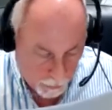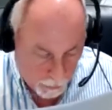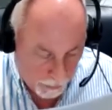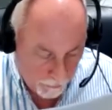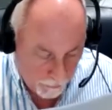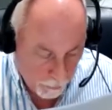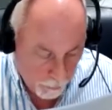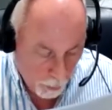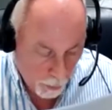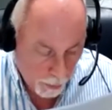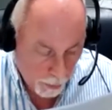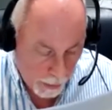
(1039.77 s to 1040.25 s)

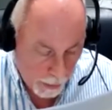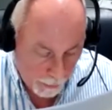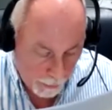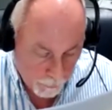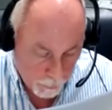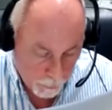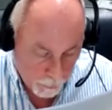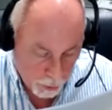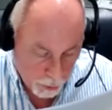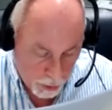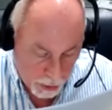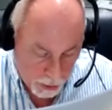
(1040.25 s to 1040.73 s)
before and
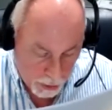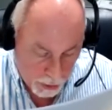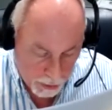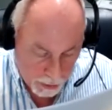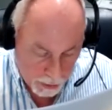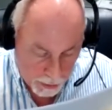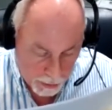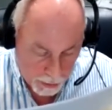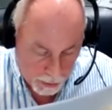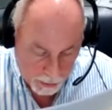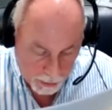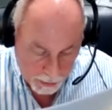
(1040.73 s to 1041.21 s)
after
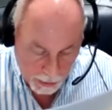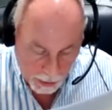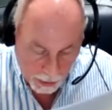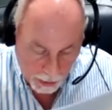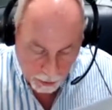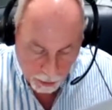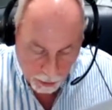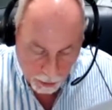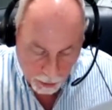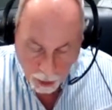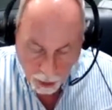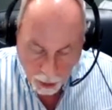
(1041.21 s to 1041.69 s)
Jesus'
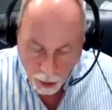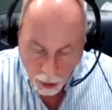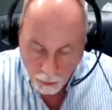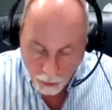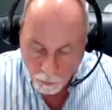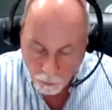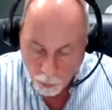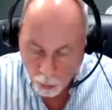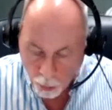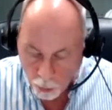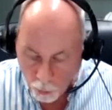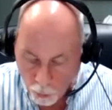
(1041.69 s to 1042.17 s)
death
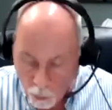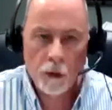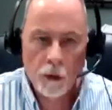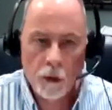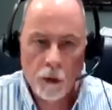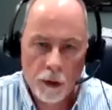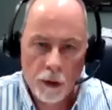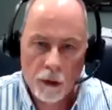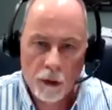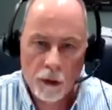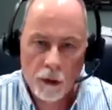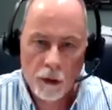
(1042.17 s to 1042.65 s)
bore
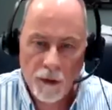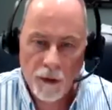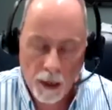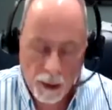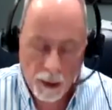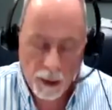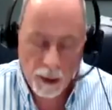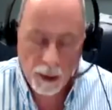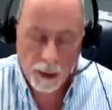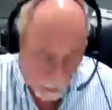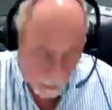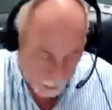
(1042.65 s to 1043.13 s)
witness to
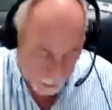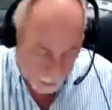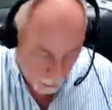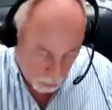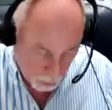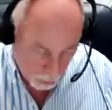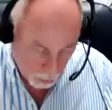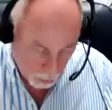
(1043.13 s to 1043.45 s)
his divine